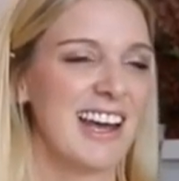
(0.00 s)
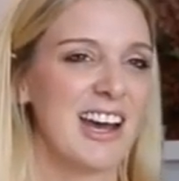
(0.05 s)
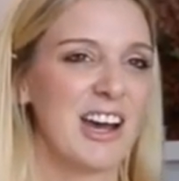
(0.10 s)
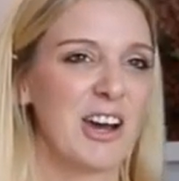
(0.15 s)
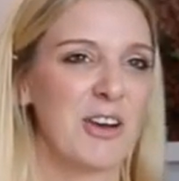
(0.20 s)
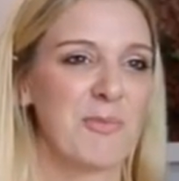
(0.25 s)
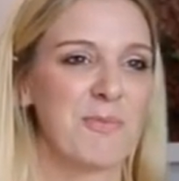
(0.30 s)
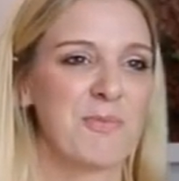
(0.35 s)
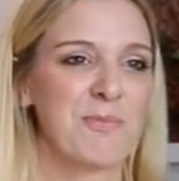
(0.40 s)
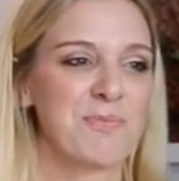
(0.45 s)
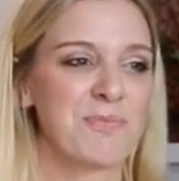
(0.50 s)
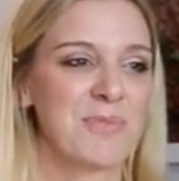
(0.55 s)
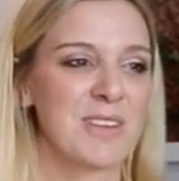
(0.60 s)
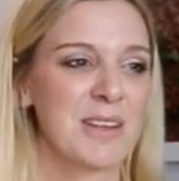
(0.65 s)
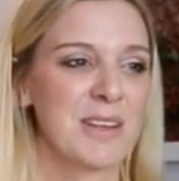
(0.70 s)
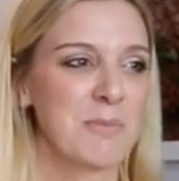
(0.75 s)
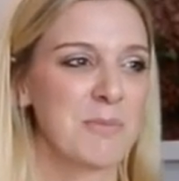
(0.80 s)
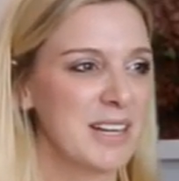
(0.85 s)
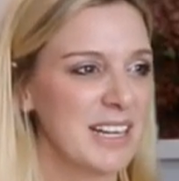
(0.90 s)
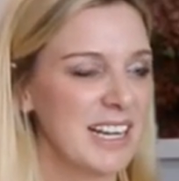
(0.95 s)
um,
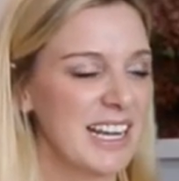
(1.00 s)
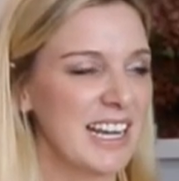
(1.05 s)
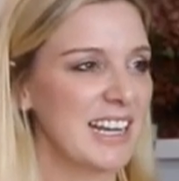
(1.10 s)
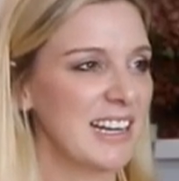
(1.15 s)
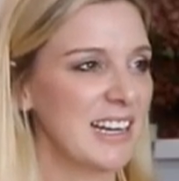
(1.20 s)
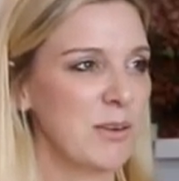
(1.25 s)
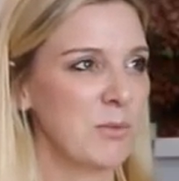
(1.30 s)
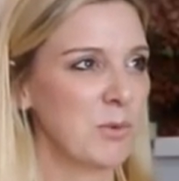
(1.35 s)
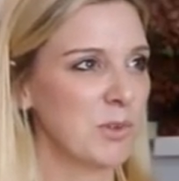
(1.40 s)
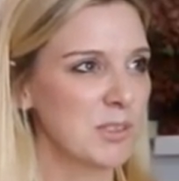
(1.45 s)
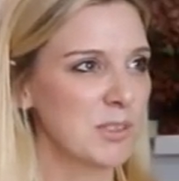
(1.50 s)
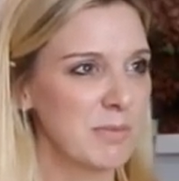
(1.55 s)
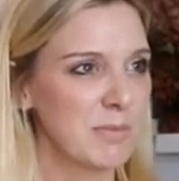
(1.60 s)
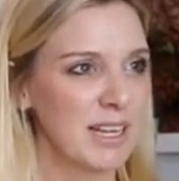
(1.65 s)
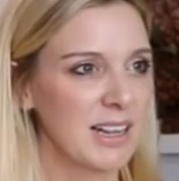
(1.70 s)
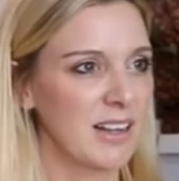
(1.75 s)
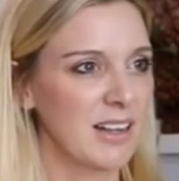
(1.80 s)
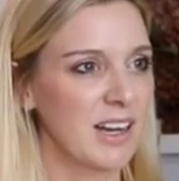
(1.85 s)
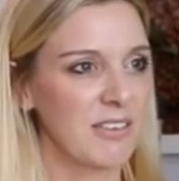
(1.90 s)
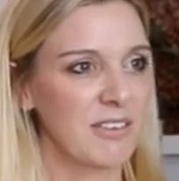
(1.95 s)
but again, it wasn't
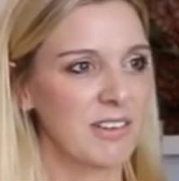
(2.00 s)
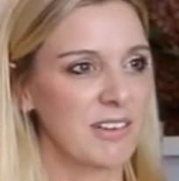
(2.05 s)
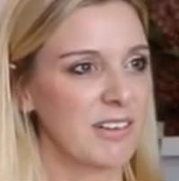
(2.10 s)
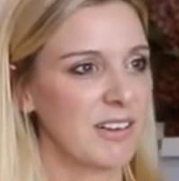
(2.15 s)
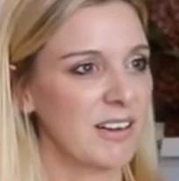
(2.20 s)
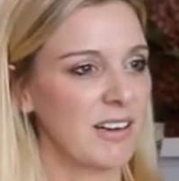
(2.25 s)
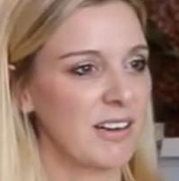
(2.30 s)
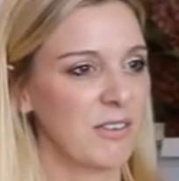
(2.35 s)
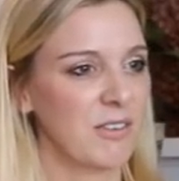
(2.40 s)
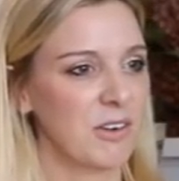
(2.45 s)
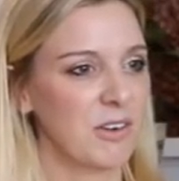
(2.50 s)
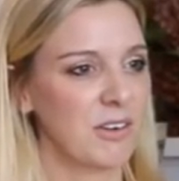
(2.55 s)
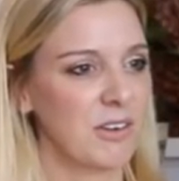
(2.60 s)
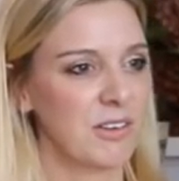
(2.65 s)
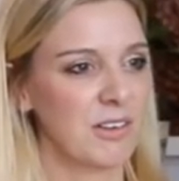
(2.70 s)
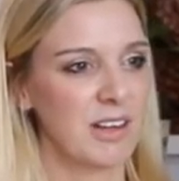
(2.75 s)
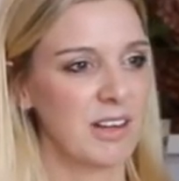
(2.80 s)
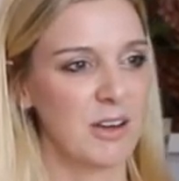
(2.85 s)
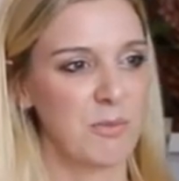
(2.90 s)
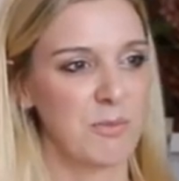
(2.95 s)
life, and I've got
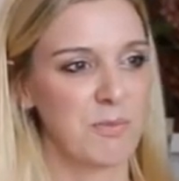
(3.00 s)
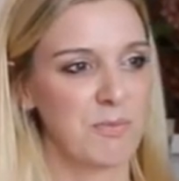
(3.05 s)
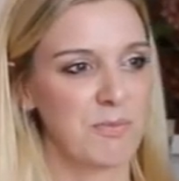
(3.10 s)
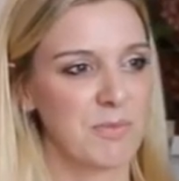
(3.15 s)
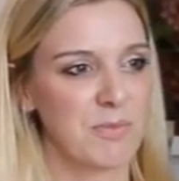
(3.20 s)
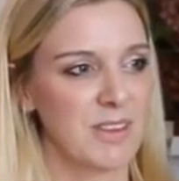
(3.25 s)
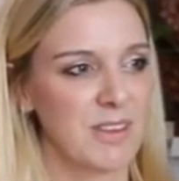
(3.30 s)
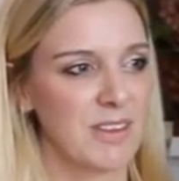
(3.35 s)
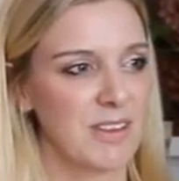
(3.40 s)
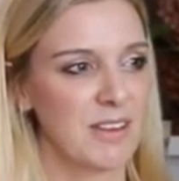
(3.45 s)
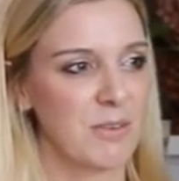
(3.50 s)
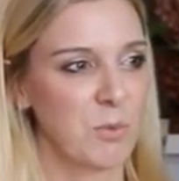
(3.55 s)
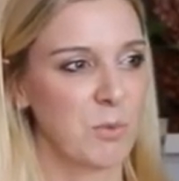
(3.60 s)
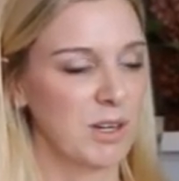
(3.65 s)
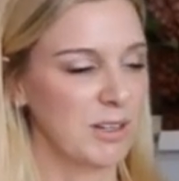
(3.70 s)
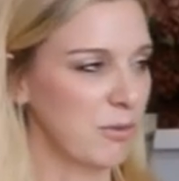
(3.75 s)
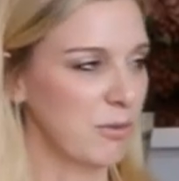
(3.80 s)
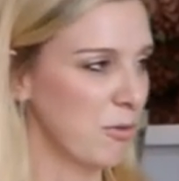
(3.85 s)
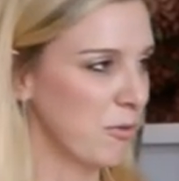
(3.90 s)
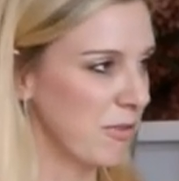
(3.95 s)
um,
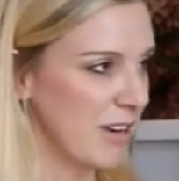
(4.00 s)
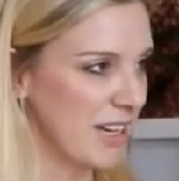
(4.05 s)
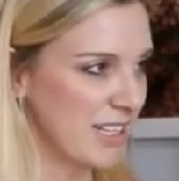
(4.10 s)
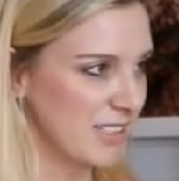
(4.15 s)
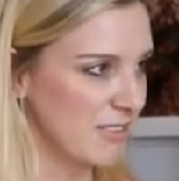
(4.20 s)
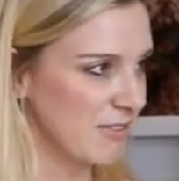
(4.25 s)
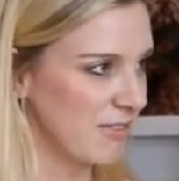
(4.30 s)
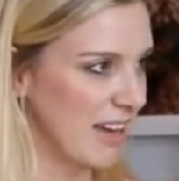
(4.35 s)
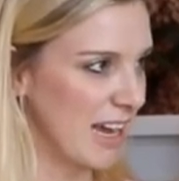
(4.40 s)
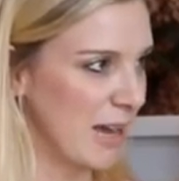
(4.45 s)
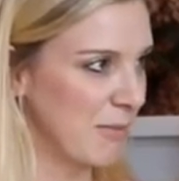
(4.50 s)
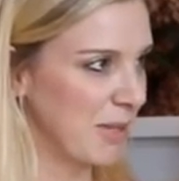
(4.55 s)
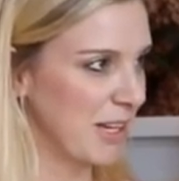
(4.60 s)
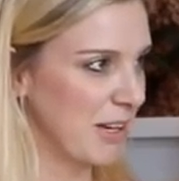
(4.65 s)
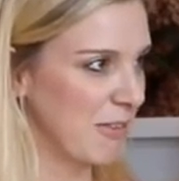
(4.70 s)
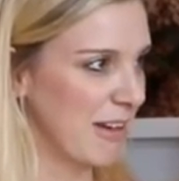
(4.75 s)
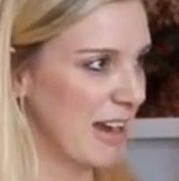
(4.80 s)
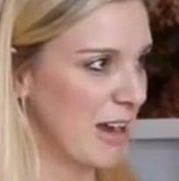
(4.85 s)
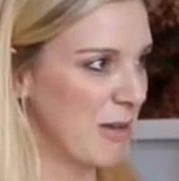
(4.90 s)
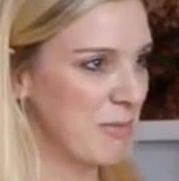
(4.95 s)
wonderful friends and family
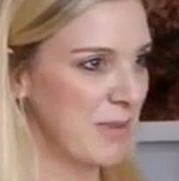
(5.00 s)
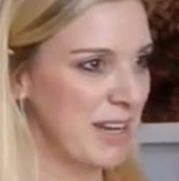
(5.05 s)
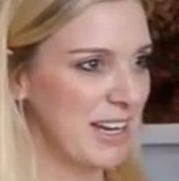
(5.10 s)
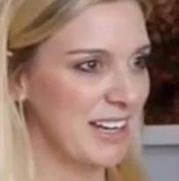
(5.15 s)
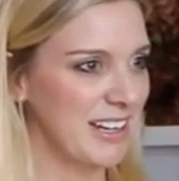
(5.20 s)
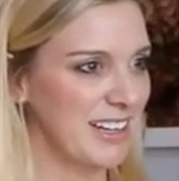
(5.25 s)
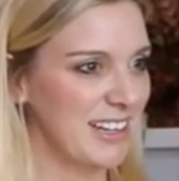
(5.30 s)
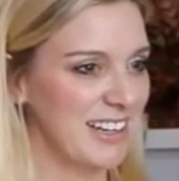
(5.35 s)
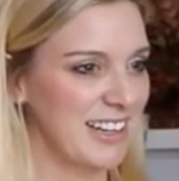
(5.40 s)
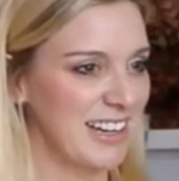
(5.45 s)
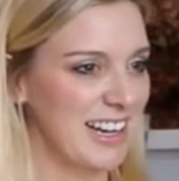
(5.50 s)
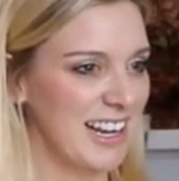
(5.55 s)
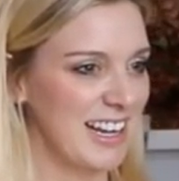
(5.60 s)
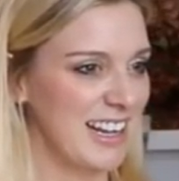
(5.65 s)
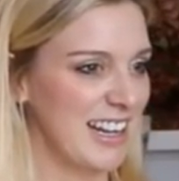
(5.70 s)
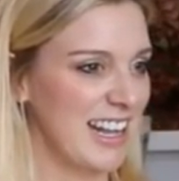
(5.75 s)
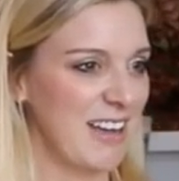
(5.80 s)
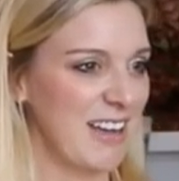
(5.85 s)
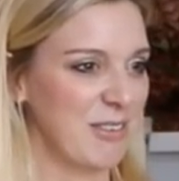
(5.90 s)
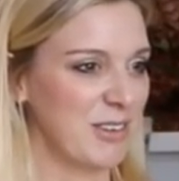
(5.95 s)
around me, and,
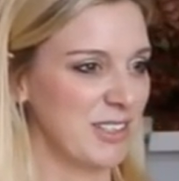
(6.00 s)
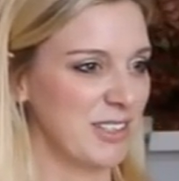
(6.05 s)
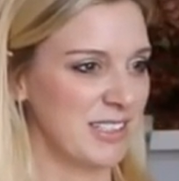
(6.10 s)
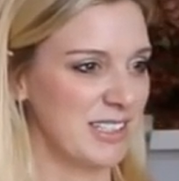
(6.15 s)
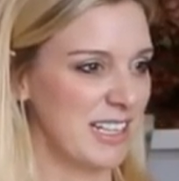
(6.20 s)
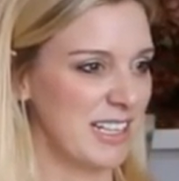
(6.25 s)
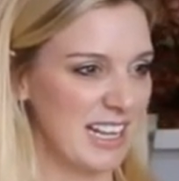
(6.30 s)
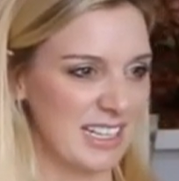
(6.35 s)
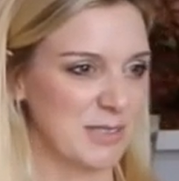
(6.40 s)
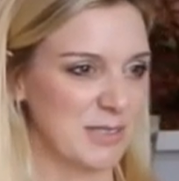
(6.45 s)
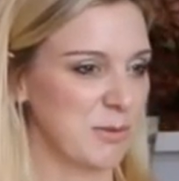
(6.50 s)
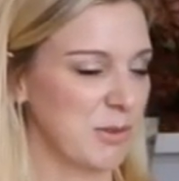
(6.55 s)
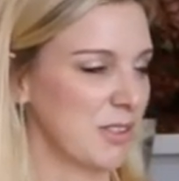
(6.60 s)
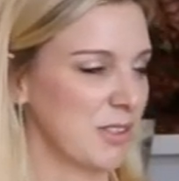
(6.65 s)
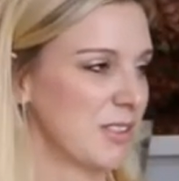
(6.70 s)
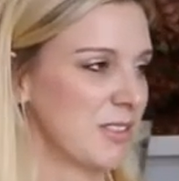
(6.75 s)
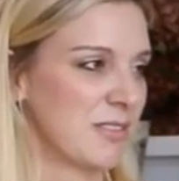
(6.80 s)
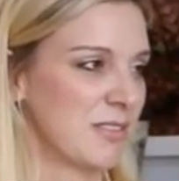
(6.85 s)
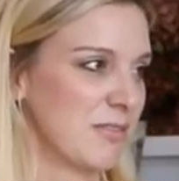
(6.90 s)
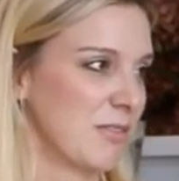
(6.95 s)
and that was that's
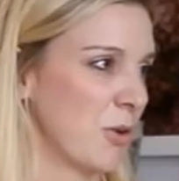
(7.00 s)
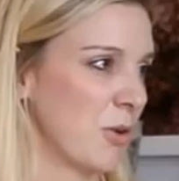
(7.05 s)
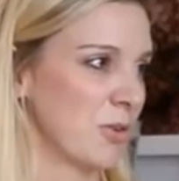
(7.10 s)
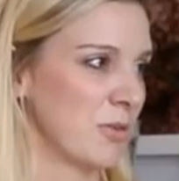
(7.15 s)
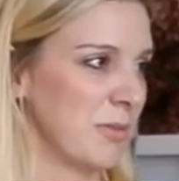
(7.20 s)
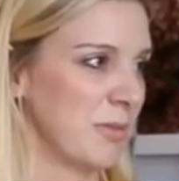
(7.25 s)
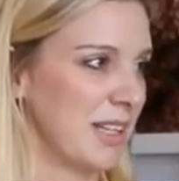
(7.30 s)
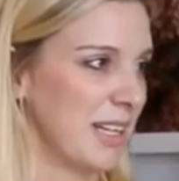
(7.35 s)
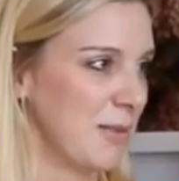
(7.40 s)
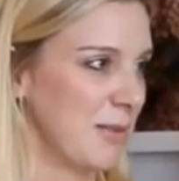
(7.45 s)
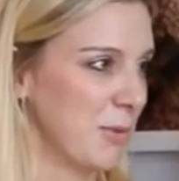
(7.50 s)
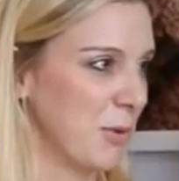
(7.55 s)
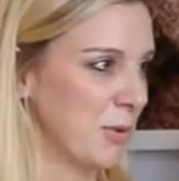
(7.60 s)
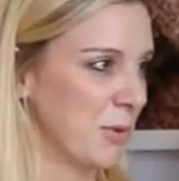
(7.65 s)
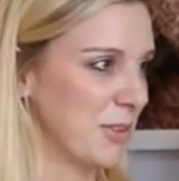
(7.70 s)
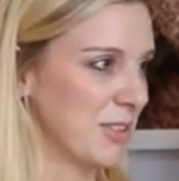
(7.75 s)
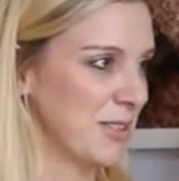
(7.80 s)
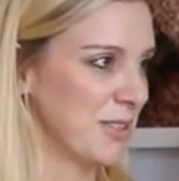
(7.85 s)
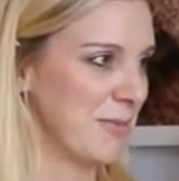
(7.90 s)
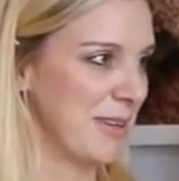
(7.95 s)
what's ultimately
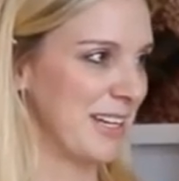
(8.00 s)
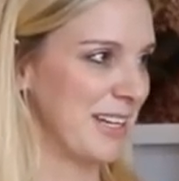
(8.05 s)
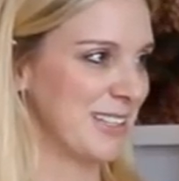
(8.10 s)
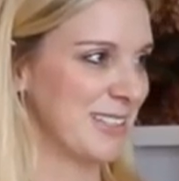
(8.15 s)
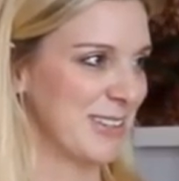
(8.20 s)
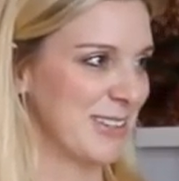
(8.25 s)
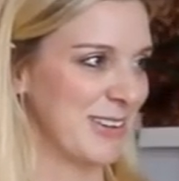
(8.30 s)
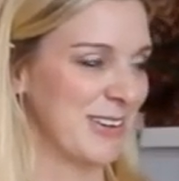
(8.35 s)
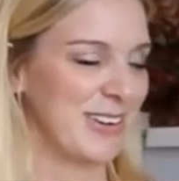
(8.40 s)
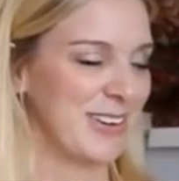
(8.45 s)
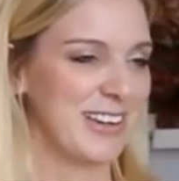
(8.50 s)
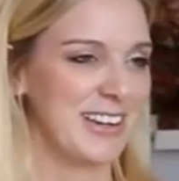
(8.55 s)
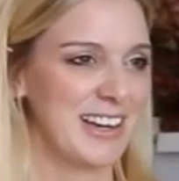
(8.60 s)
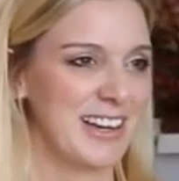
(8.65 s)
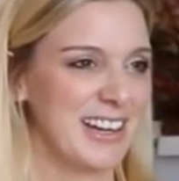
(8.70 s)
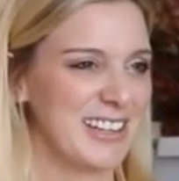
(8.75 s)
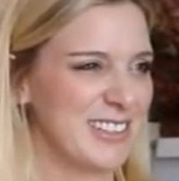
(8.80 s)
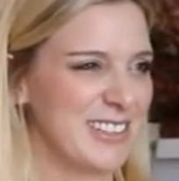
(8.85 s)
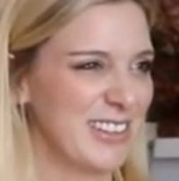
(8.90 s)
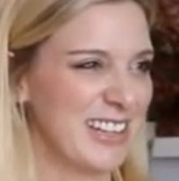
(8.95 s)
important to me. Yeah. So
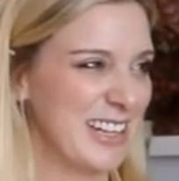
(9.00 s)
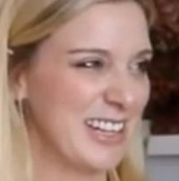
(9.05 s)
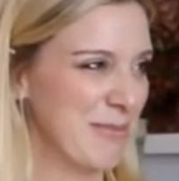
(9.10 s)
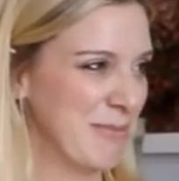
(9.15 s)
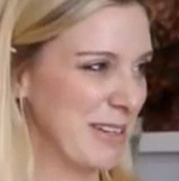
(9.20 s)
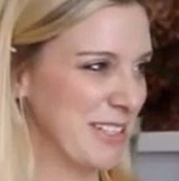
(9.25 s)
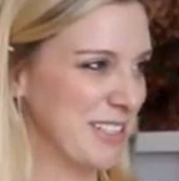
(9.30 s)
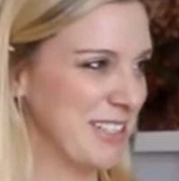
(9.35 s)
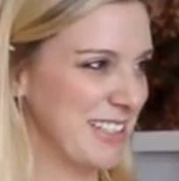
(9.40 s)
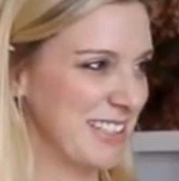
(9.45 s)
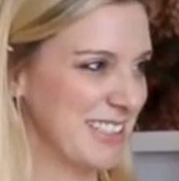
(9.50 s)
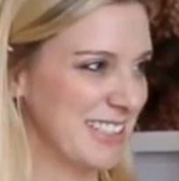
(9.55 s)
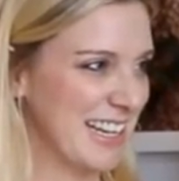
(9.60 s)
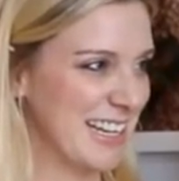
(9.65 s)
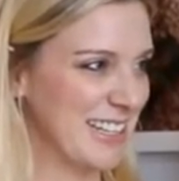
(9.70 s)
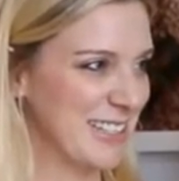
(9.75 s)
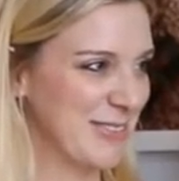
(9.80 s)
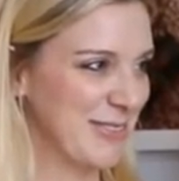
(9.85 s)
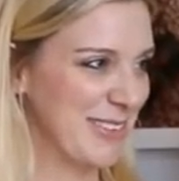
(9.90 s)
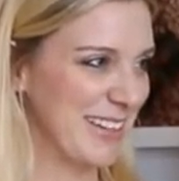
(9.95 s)
don't let the bitchiness
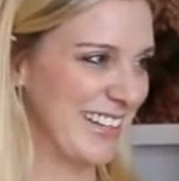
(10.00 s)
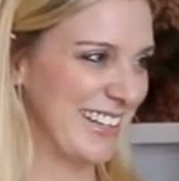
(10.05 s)
get to me.